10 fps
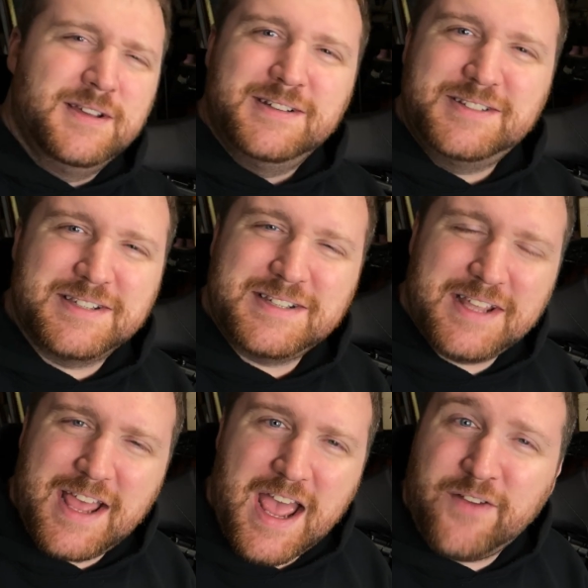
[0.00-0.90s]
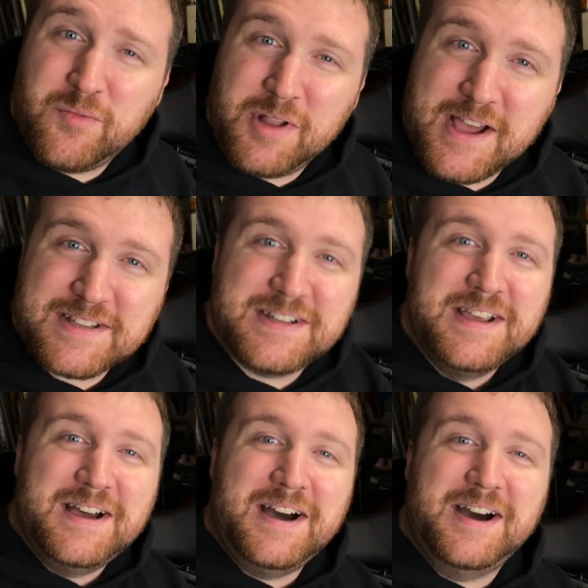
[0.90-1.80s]
Just have a blast.
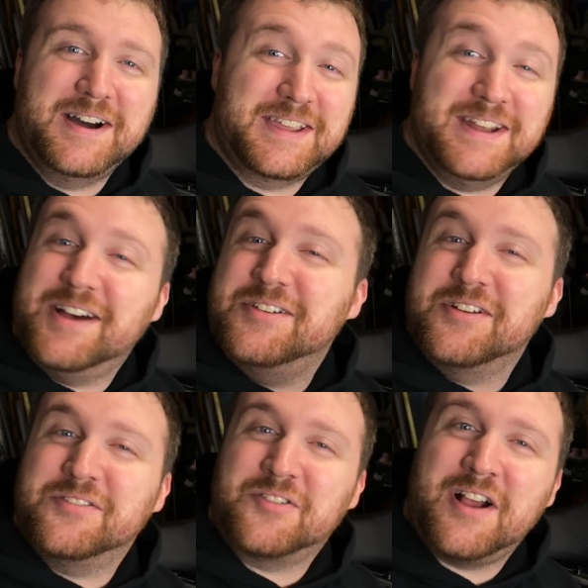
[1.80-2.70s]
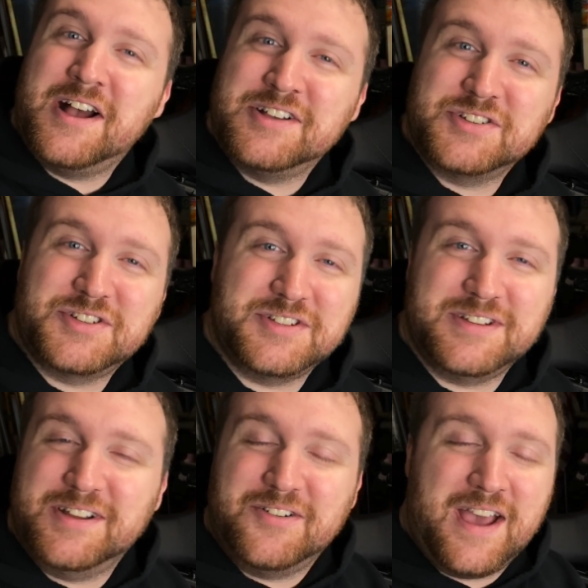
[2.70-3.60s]
Get out here in the garage,
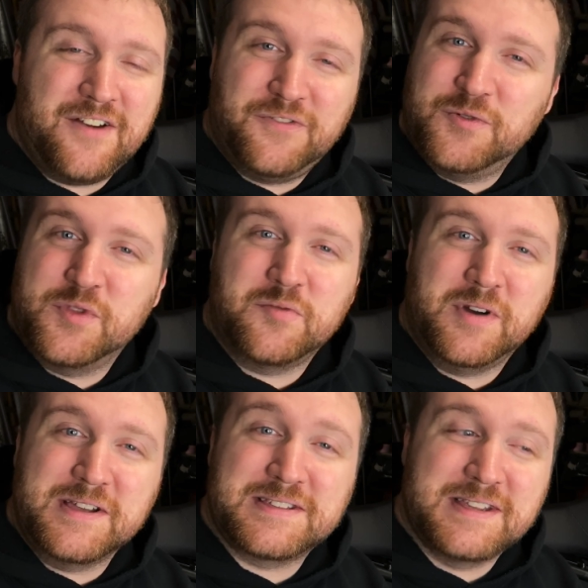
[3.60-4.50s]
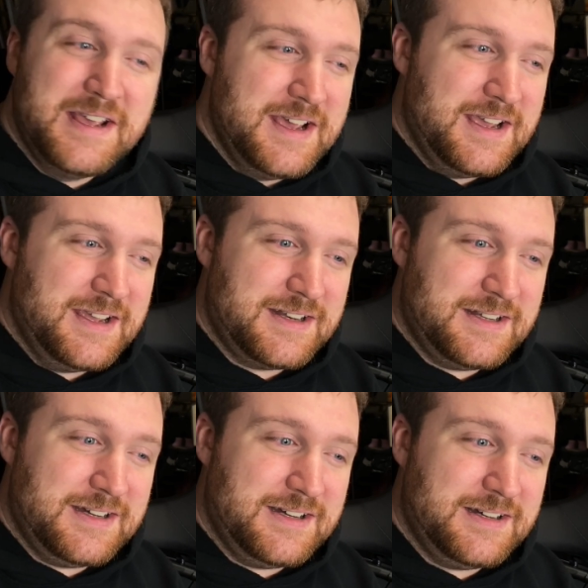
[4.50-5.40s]
you know, have fun with your bikes. And
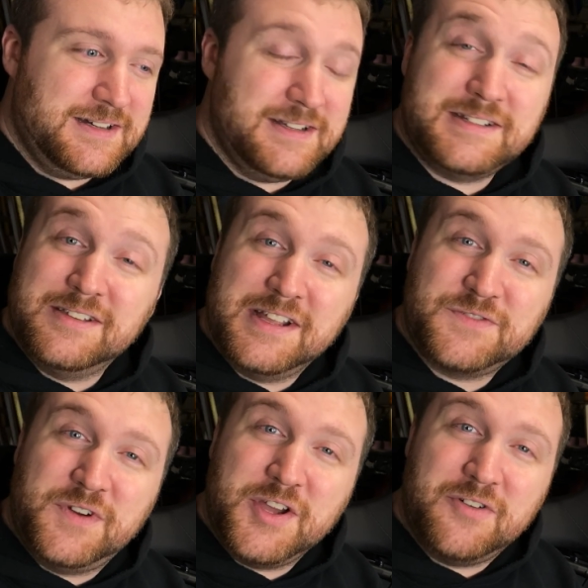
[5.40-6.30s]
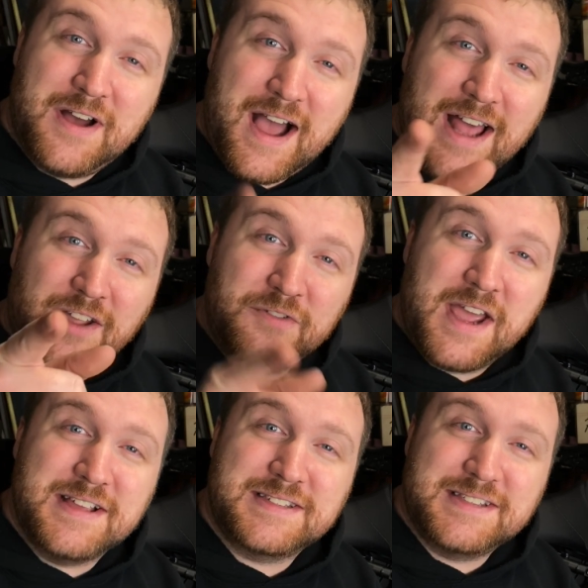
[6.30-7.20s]
until the next video, I love you
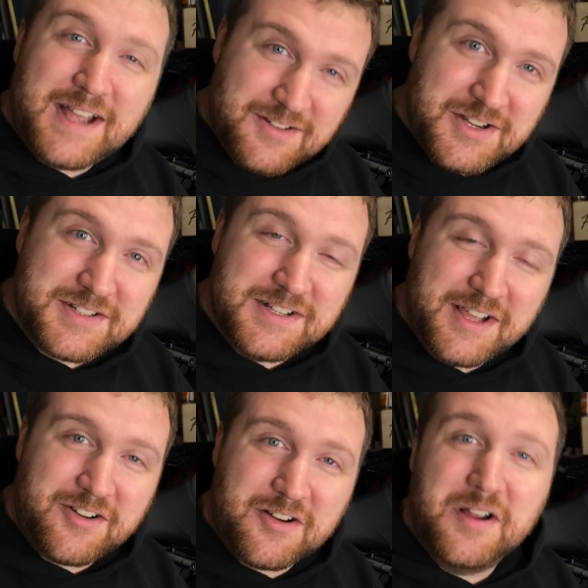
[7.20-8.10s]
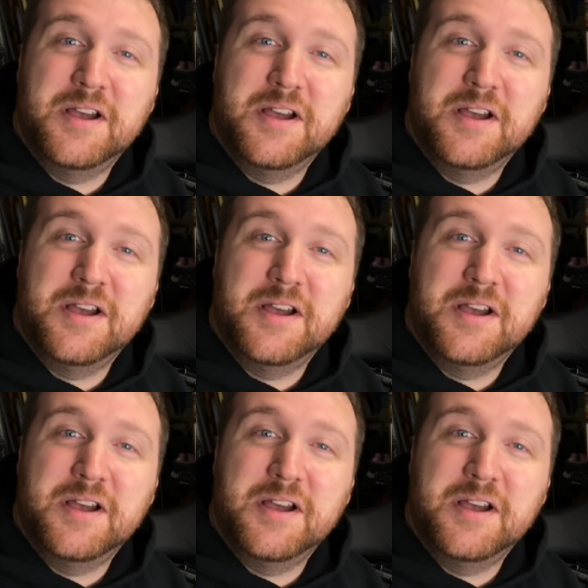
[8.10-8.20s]
guys. I'll talk to you later.